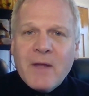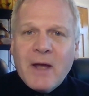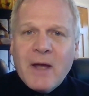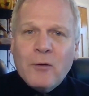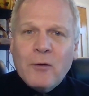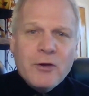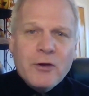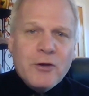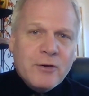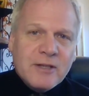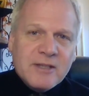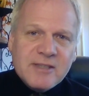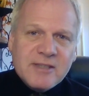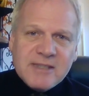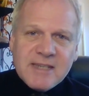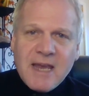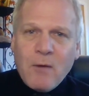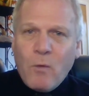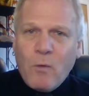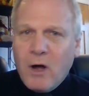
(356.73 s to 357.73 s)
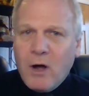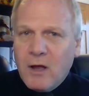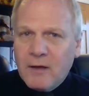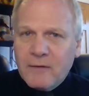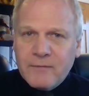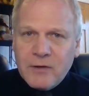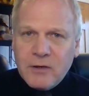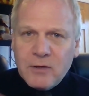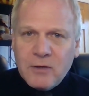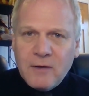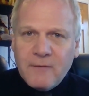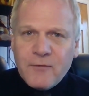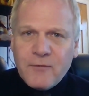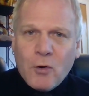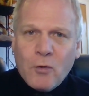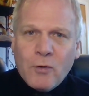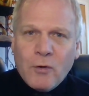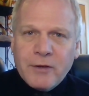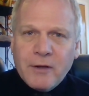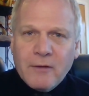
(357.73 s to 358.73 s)
I know you could say, well, if
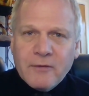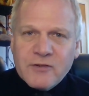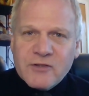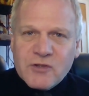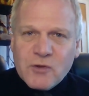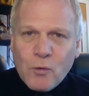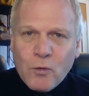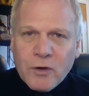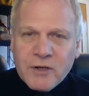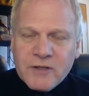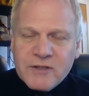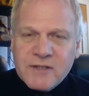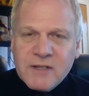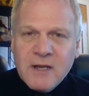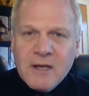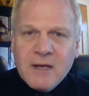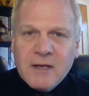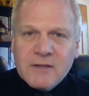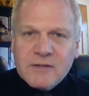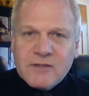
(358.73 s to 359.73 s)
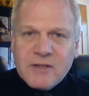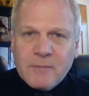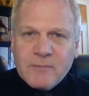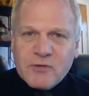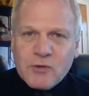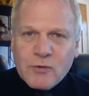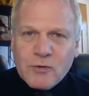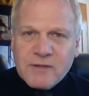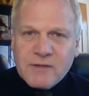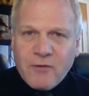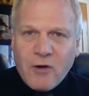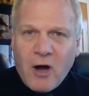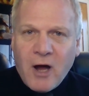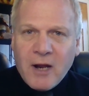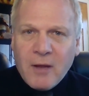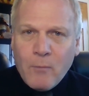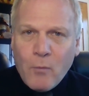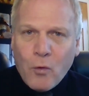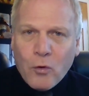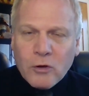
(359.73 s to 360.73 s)
you're going to other stores, some stores have
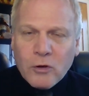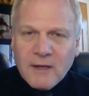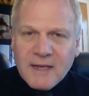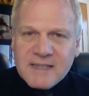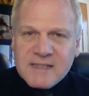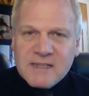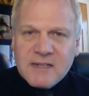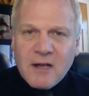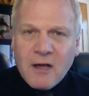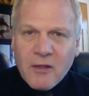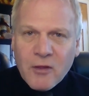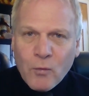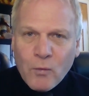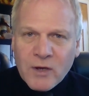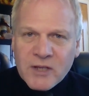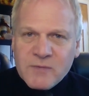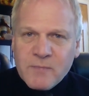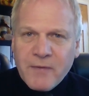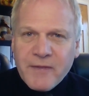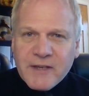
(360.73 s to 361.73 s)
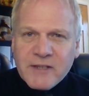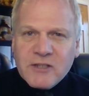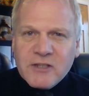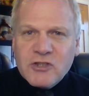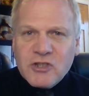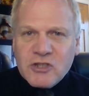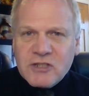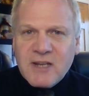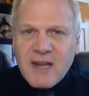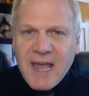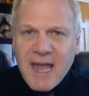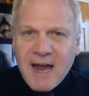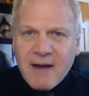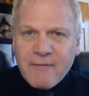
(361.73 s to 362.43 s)
gone up more or less than other ones, but this is just an